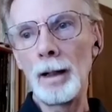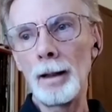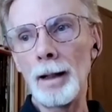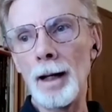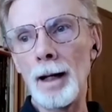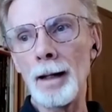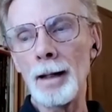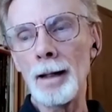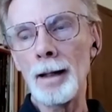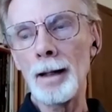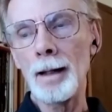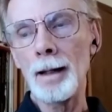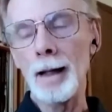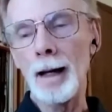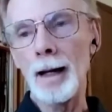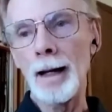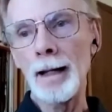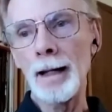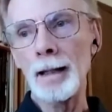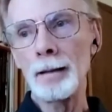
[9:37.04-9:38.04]

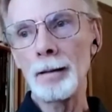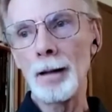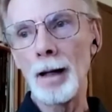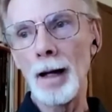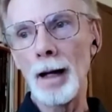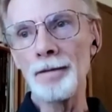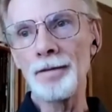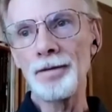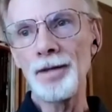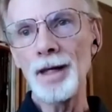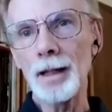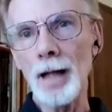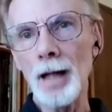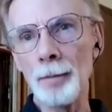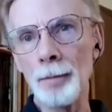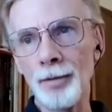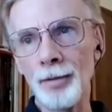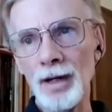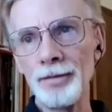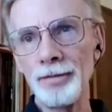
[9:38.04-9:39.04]
I think I
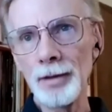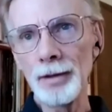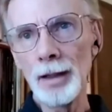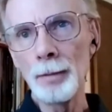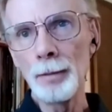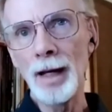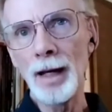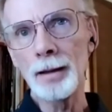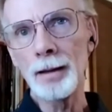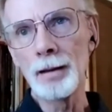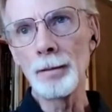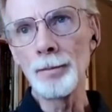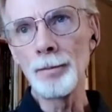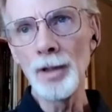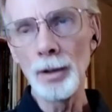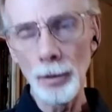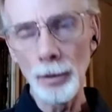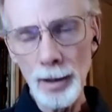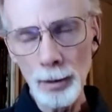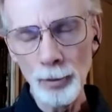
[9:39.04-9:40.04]
briefly met him.
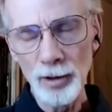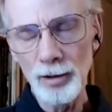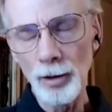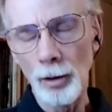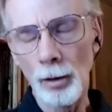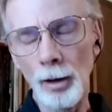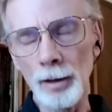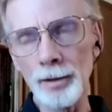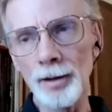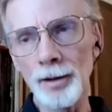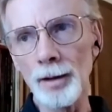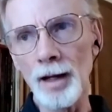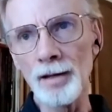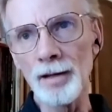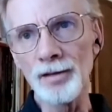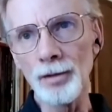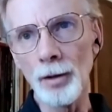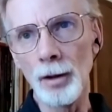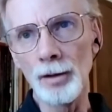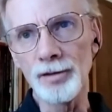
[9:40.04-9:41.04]
He went to
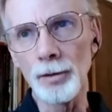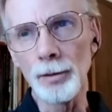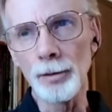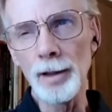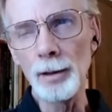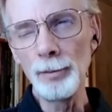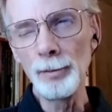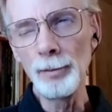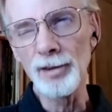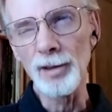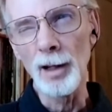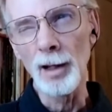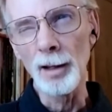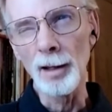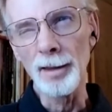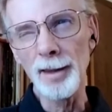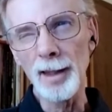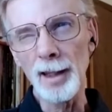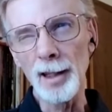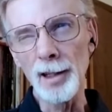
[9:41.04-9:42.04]
Alderdice also. He was, I
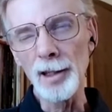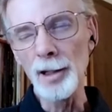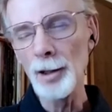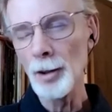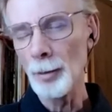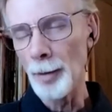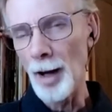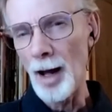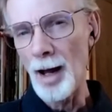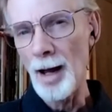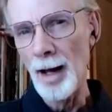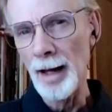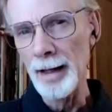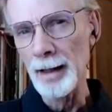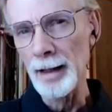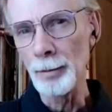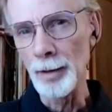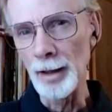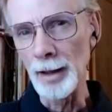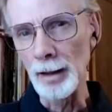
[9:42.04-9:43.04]
think, a year
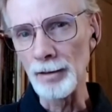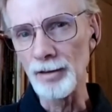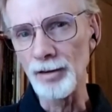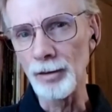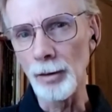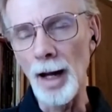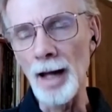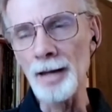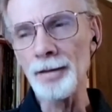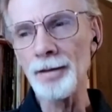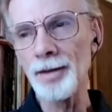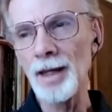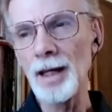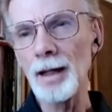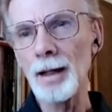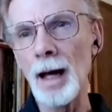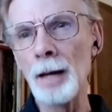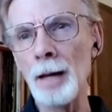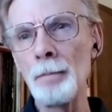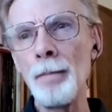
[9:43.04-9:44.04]
behind me. So I think
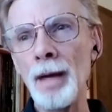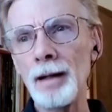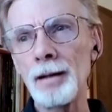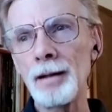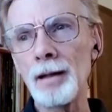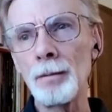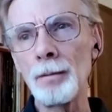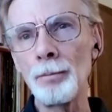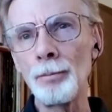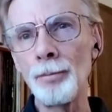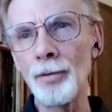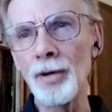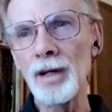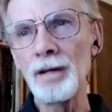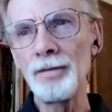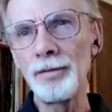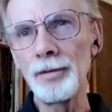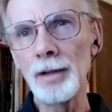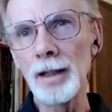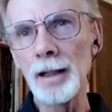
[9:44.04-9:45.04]
I met him
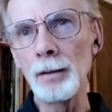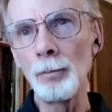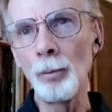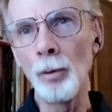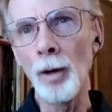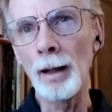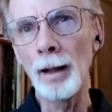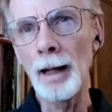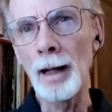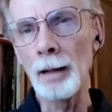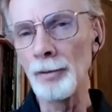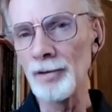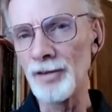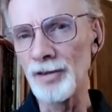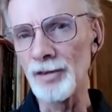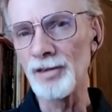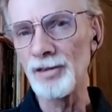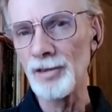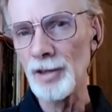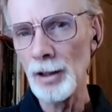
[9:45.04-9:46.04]
briefly while I was a
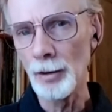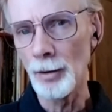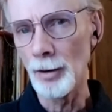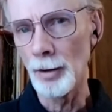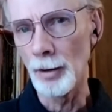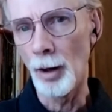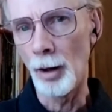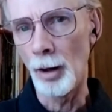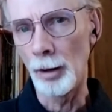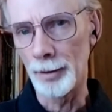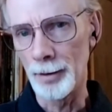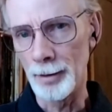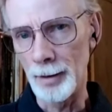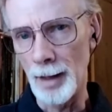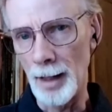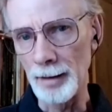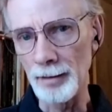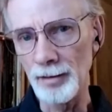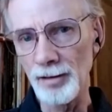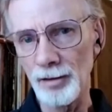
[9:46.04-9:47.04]
senior at
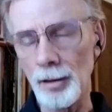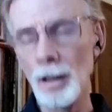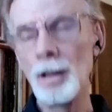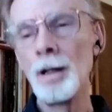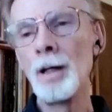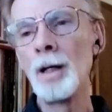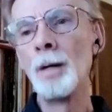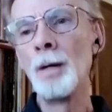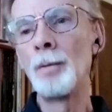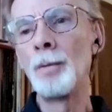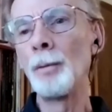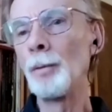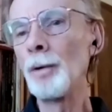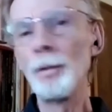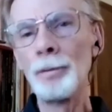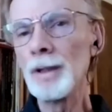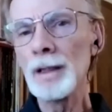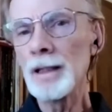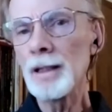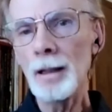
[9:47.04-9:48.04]
Alderdice, but we
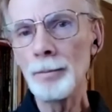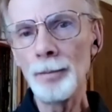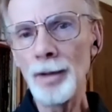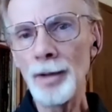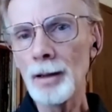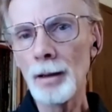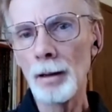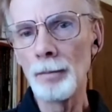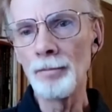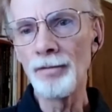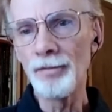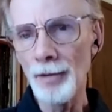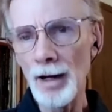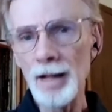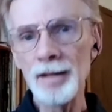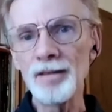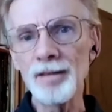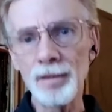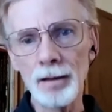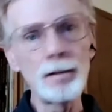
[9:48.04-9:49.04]
really didn't become
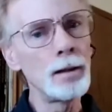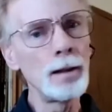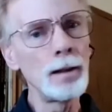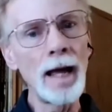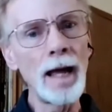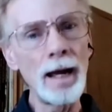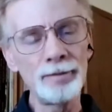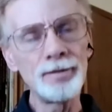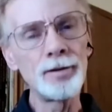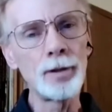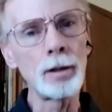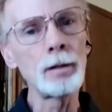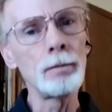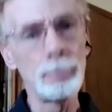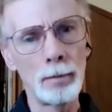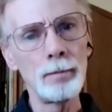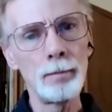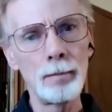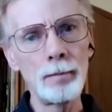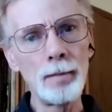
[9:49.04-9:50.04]
friends until after
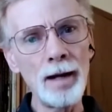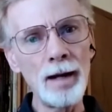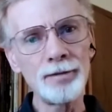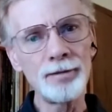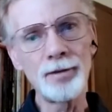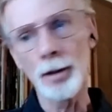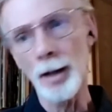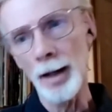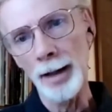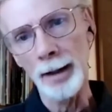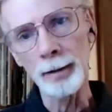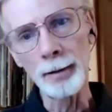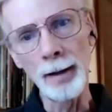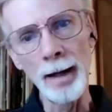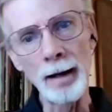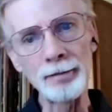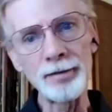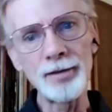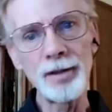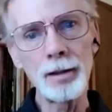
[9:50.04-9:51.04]
I had
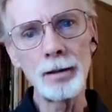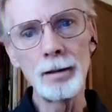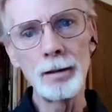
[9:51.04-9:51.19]
left.